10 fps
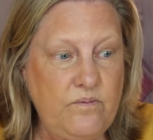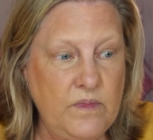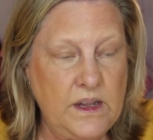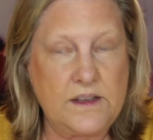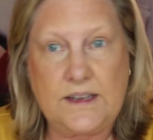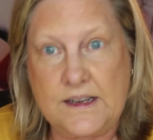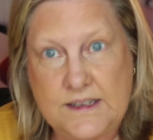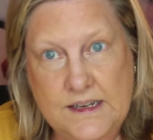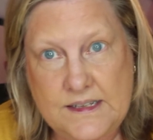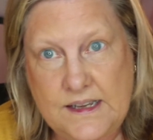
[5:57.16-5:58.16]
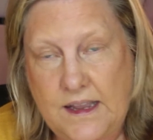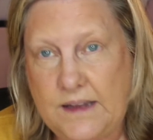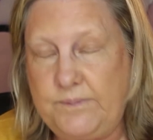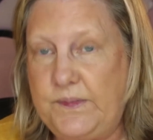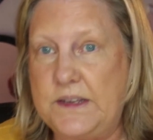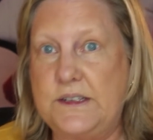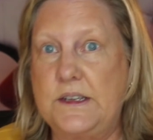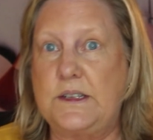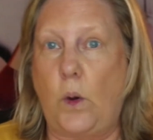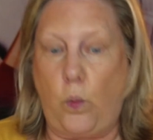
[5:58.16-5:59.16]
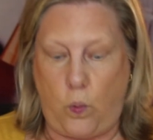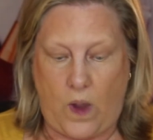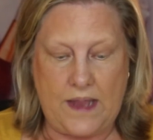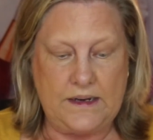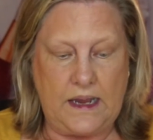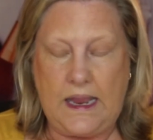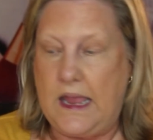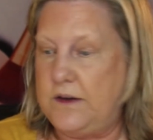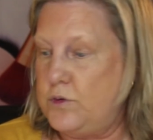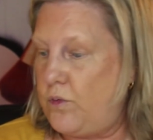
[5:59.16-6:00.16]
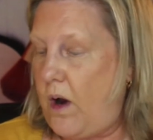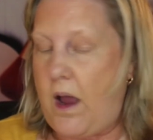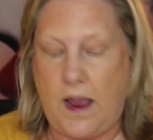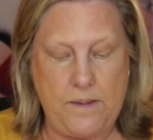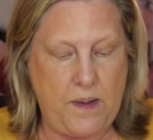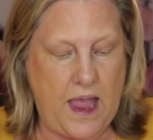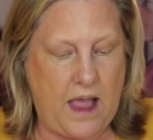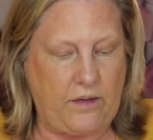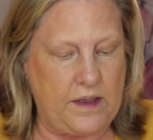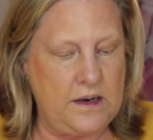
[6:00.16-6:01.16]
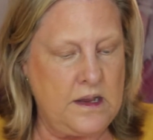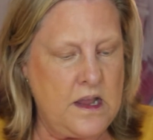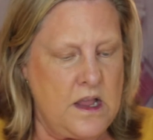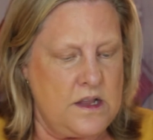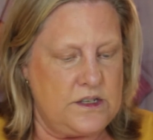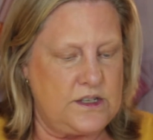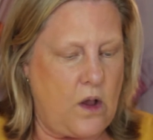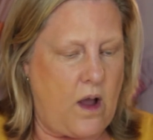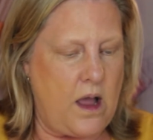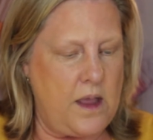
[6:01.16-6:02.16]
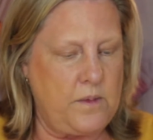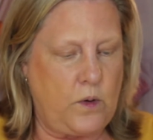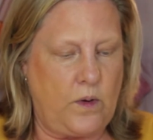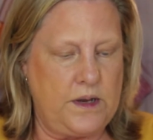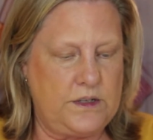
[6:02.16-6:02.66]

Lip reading: because as I said, this is a wet and dry palette. So I'm going